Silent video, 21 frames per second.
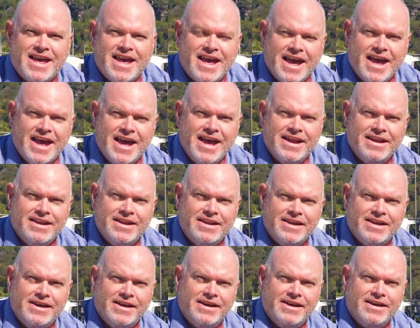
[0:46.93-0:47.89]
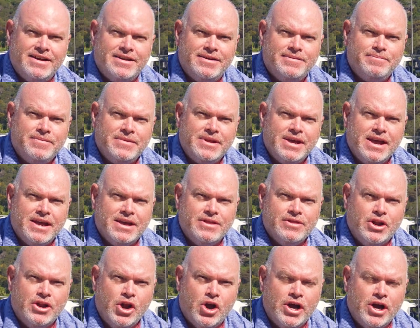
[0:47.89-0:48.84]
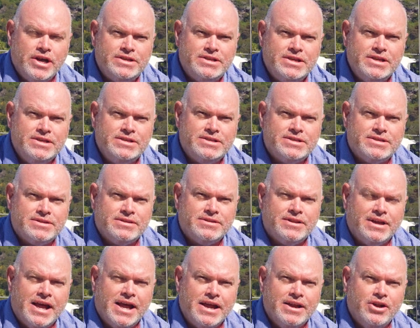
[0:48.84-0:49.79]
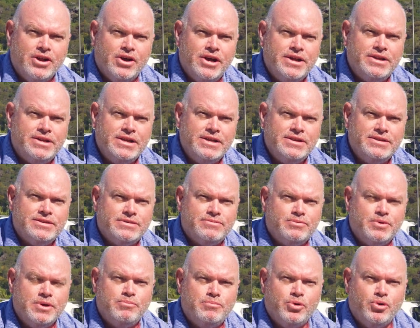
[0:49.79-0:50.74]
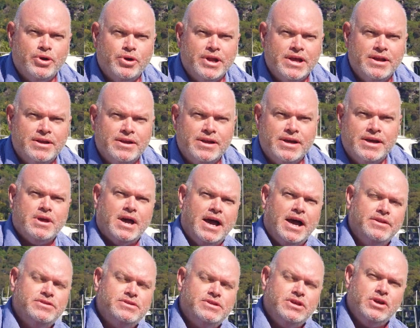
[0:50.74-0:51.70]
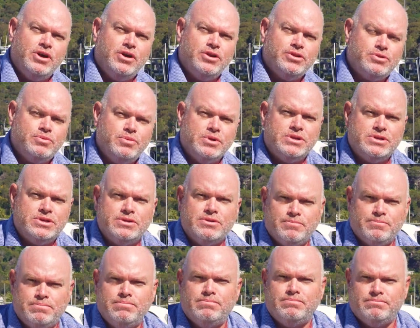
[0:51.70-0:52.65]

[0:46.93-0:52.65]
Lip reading: And in the 90s, the late 90s, we brought in Hansa Yachts, which are